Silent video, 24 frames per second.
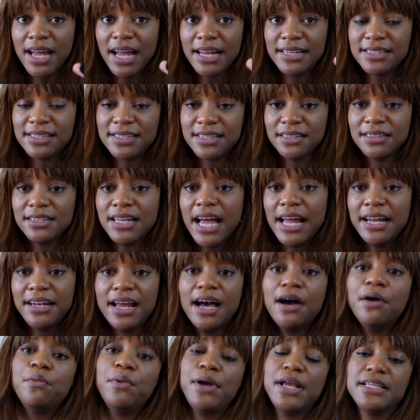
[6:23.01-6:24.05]
and still and
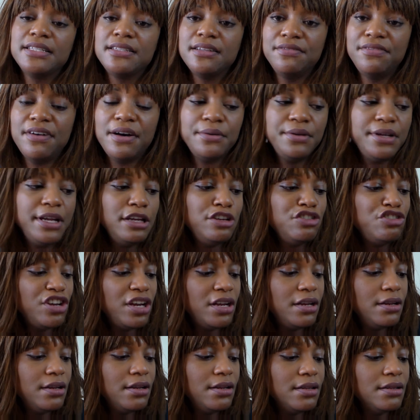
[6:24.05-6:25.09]
not waste the
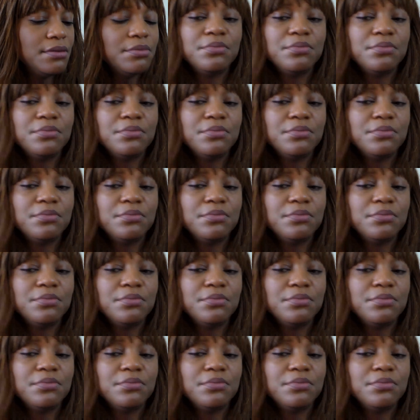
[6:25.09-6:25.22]
foundation